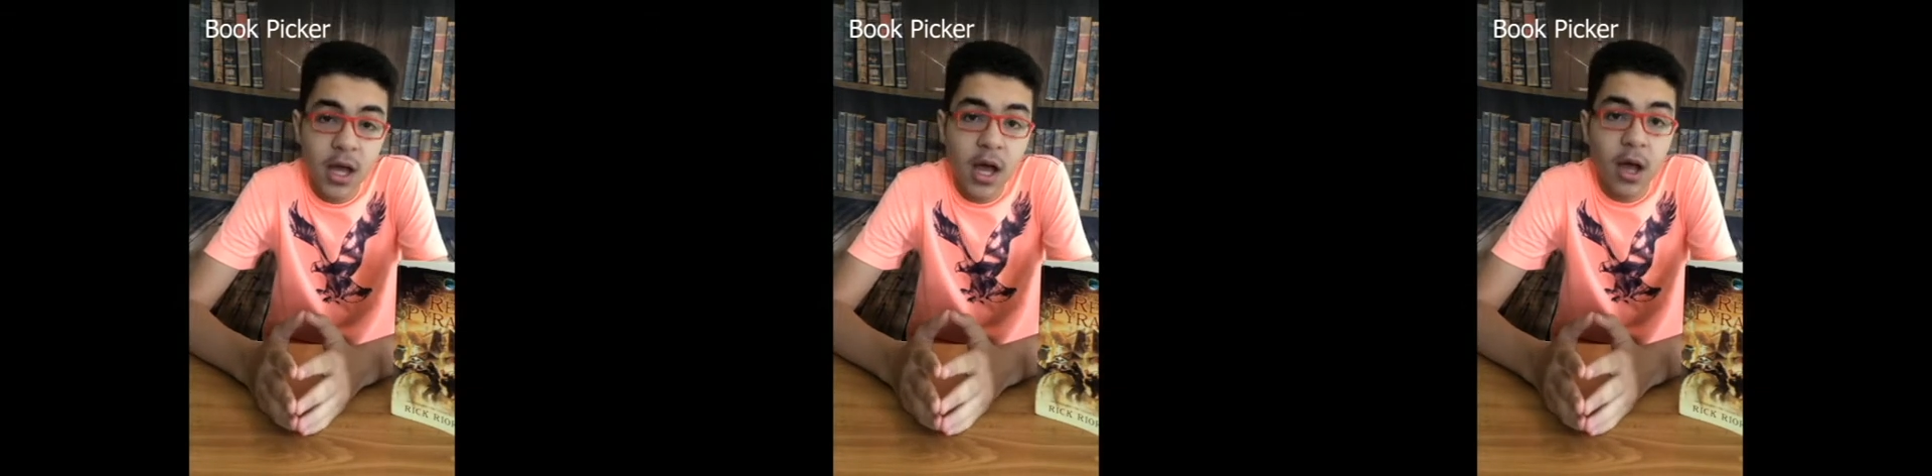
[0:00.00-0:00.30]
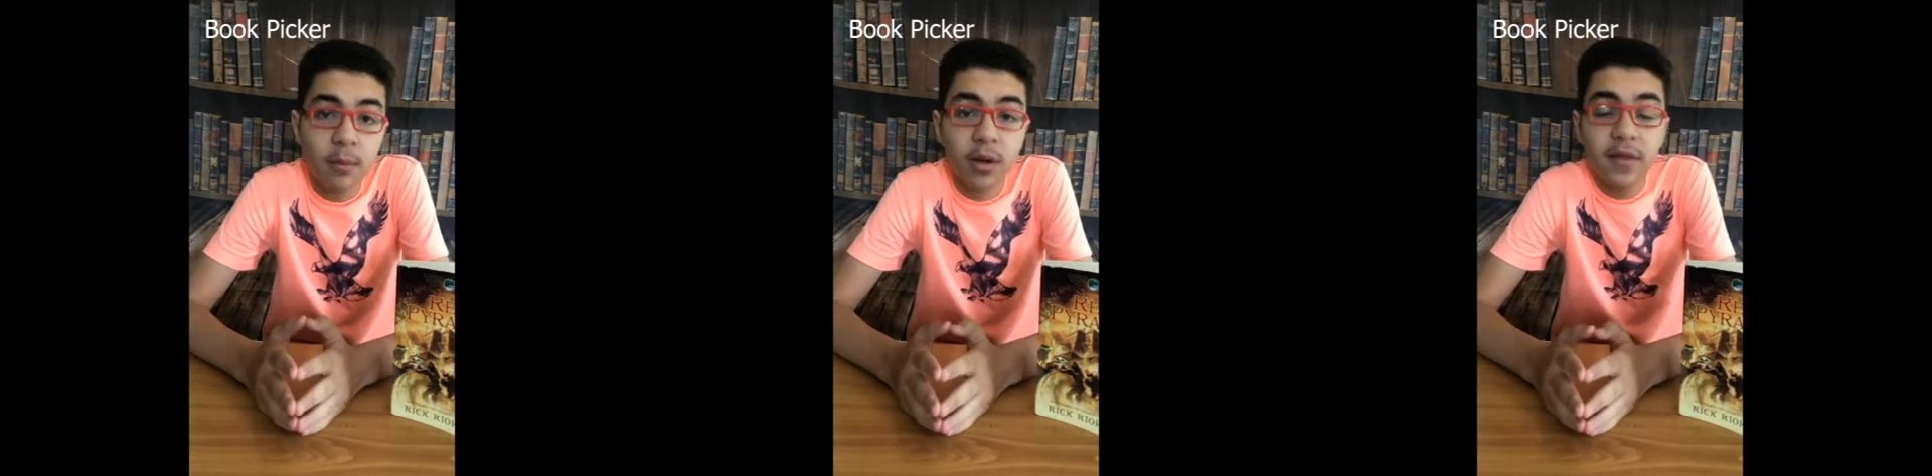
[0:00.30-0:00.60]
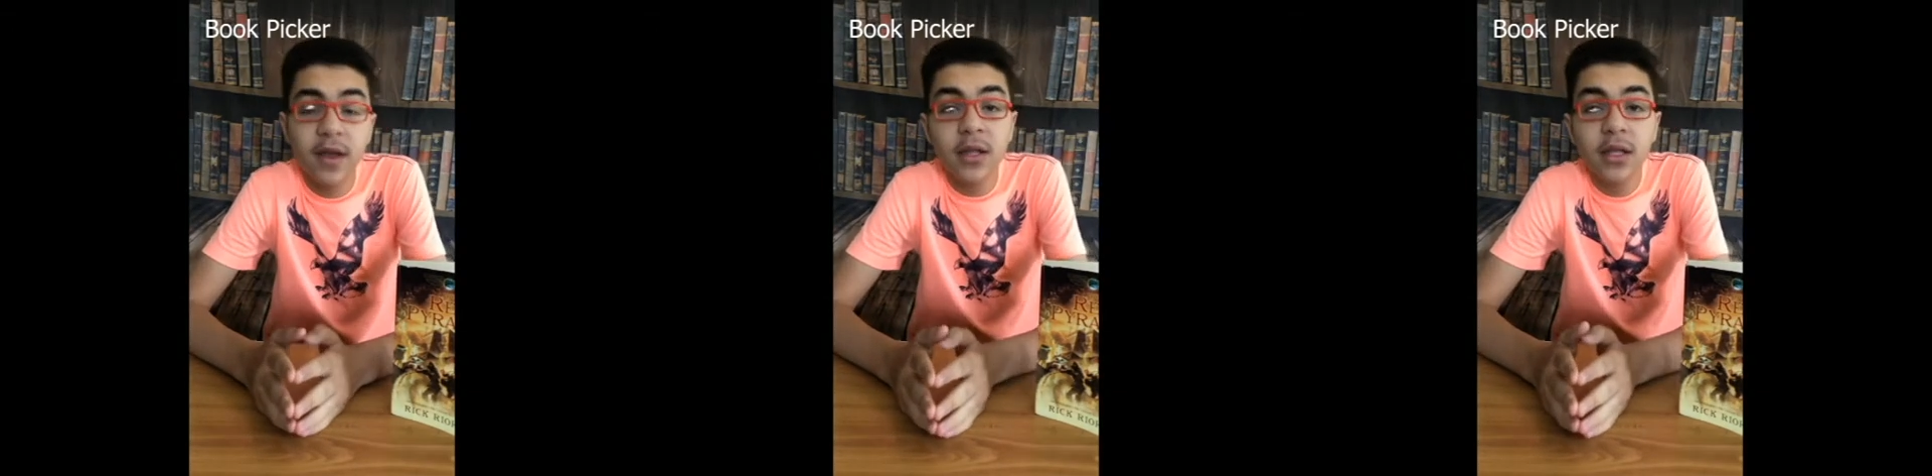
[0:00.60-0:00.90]
But
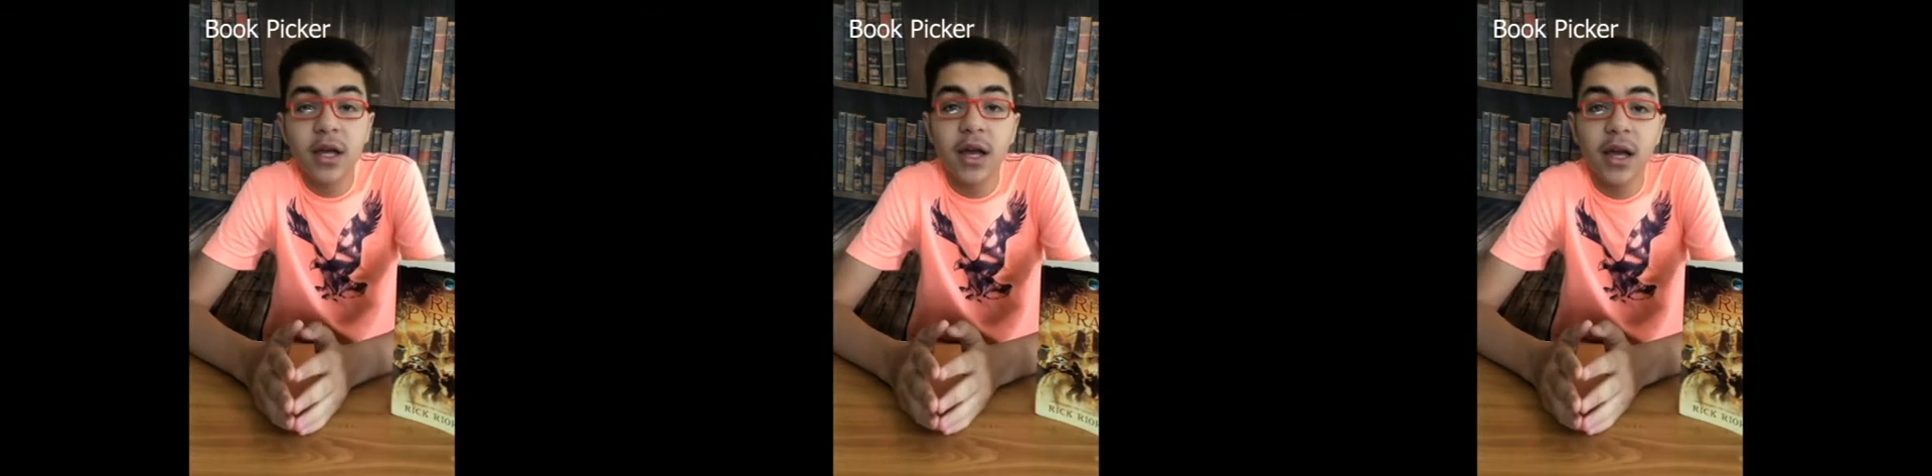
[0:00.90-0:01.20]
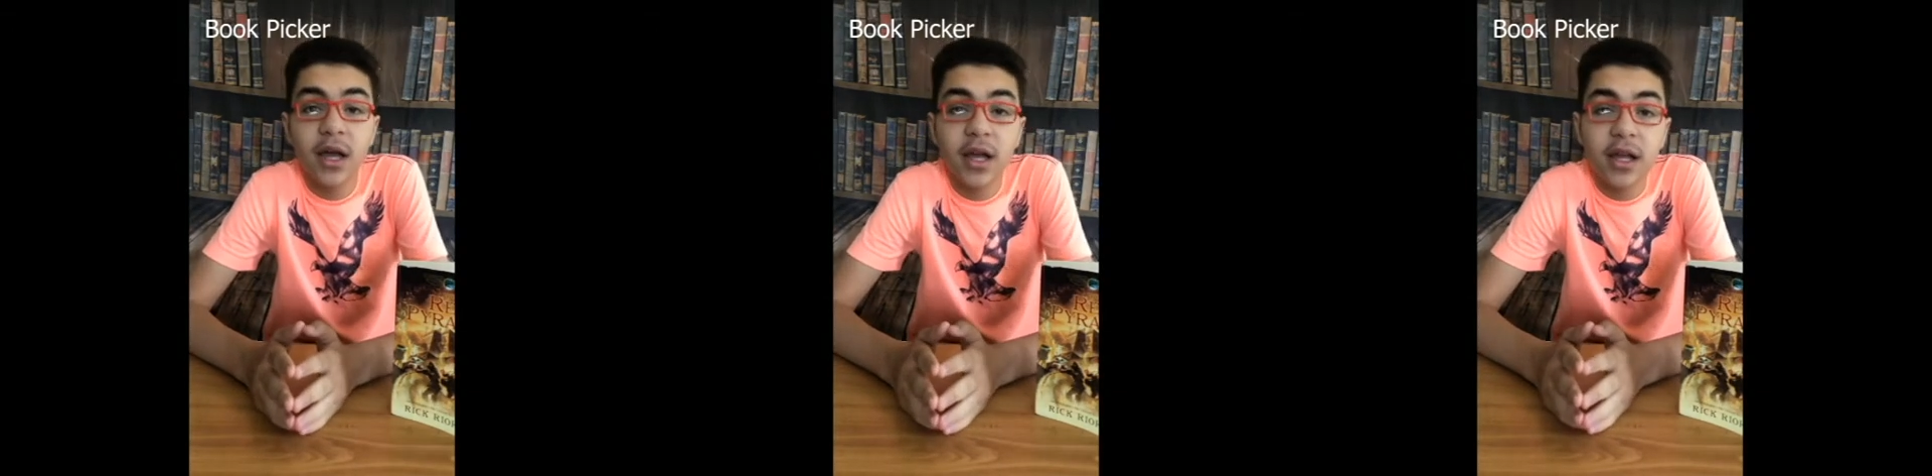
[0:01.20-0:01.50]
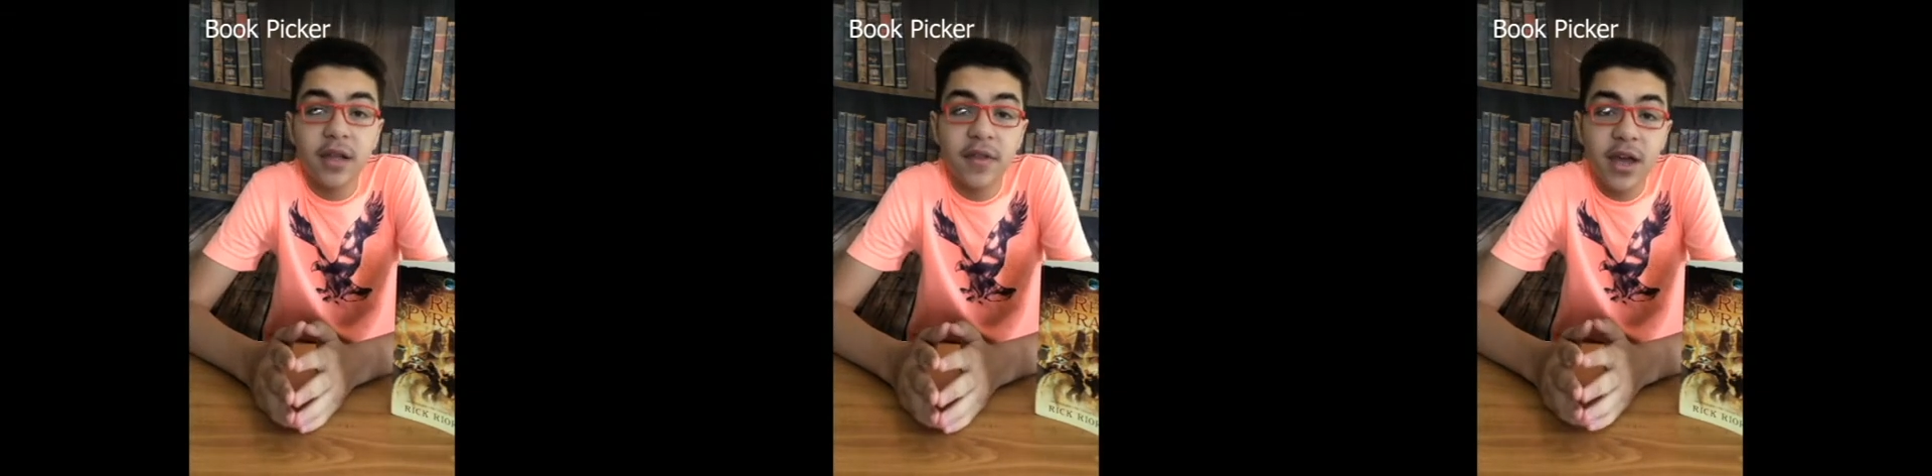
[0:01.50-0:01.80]
then
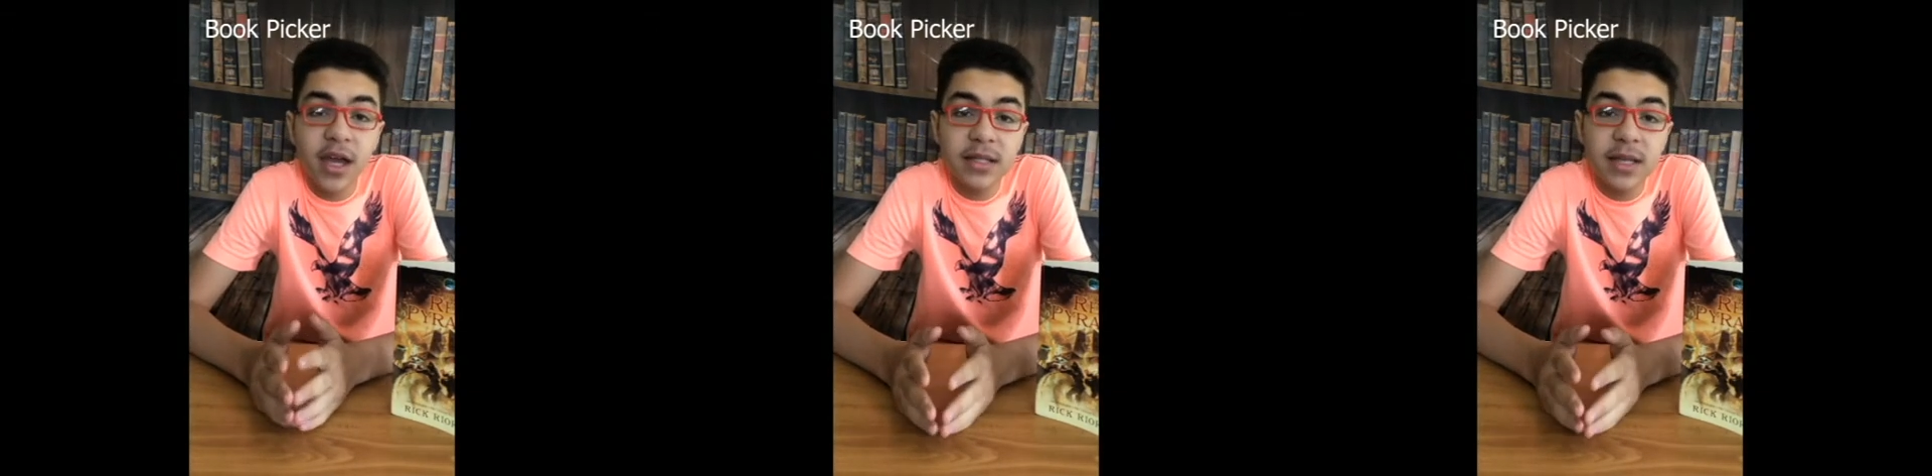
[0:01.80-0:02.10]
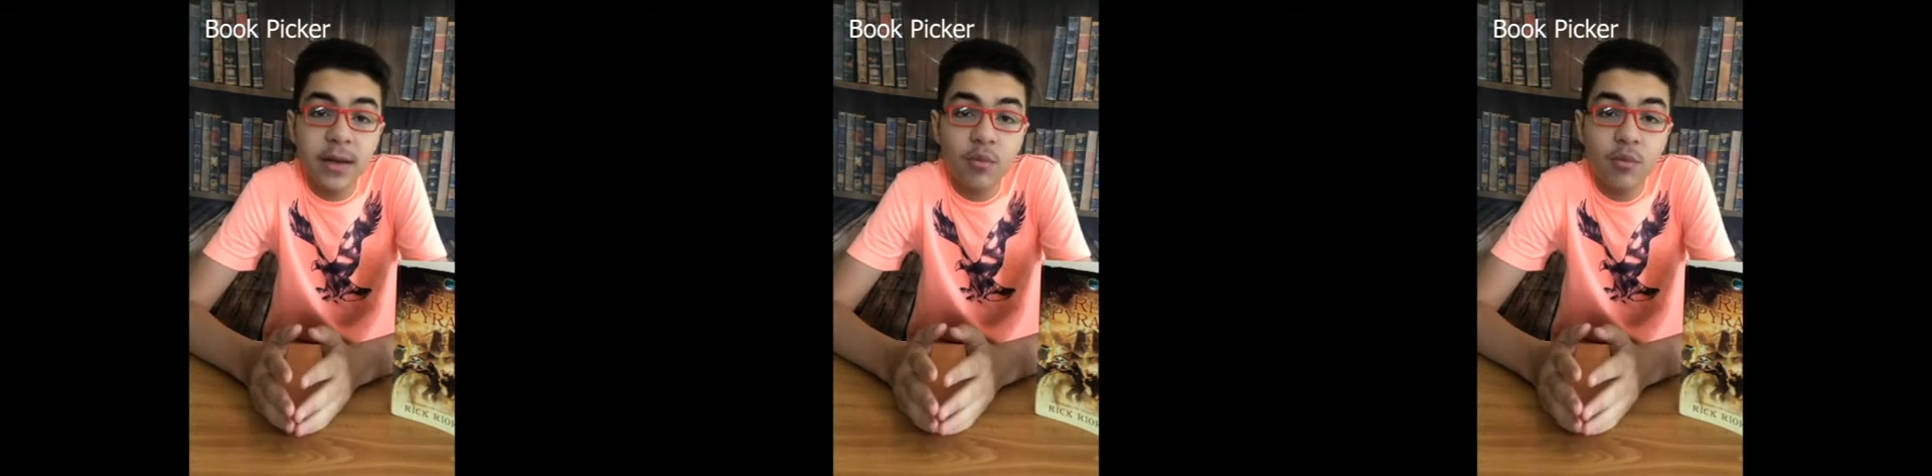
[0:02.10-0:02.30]
they asked him